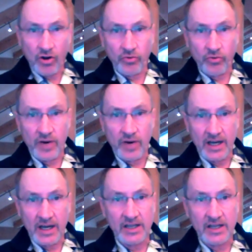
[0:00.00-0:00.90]

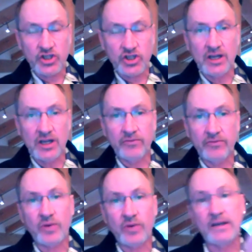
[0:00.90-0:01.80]
already achieved
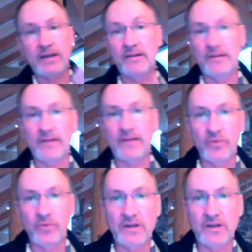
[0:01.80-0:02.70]
what it is
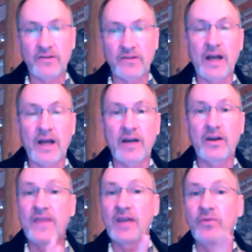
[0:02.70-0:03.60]
that we desire.
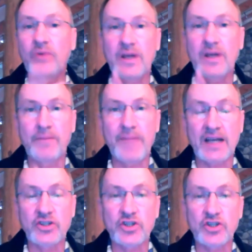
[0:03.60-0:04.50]
And then we
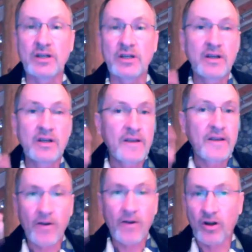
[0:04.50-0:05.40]
imagine
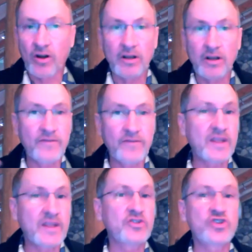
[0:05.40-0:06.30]
all of
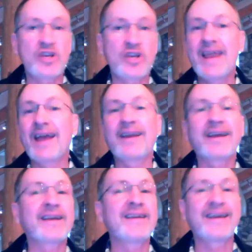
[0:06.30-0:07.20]
the
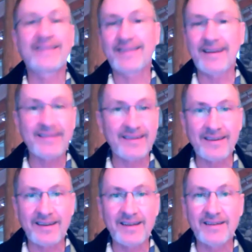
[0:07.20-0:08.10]
genetic
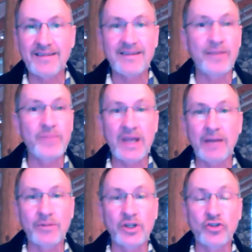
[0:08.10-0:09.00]
necessities to be
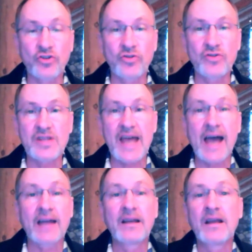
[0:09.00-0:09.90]
able to do
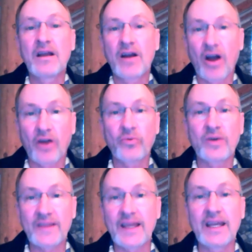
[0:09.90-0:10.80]
that are
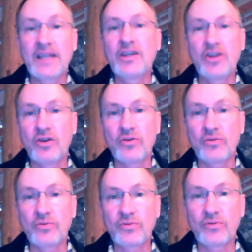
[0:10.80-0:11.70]
within
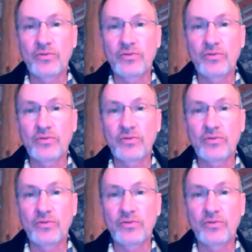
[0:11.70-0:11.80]
you,